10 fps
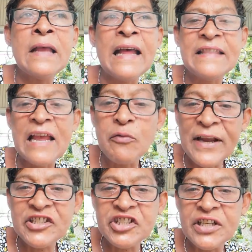a
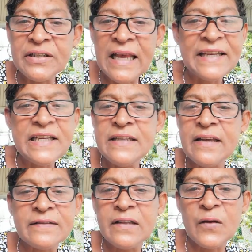direction and he
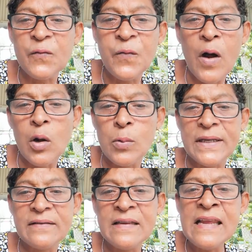does not follow
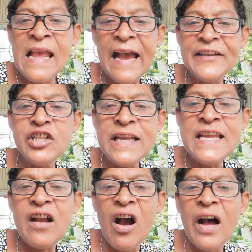it, and
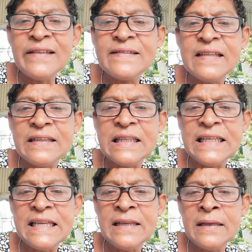he
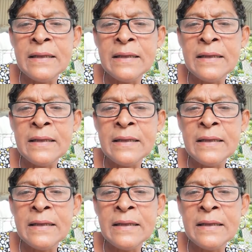constantly